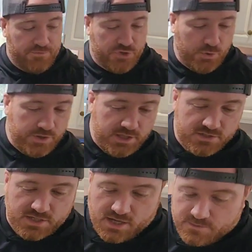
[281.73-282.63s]
2 of
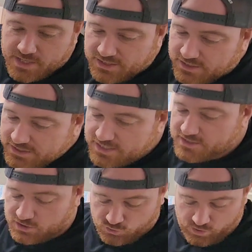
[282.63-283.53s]
these come. I think
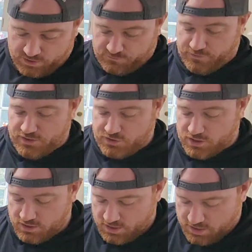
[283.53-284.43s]
that's a great
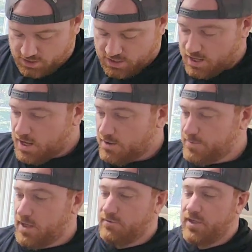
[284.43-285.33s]
feature
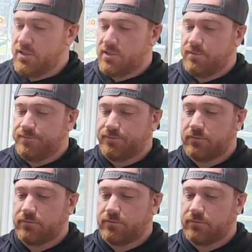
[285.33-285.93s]
of this.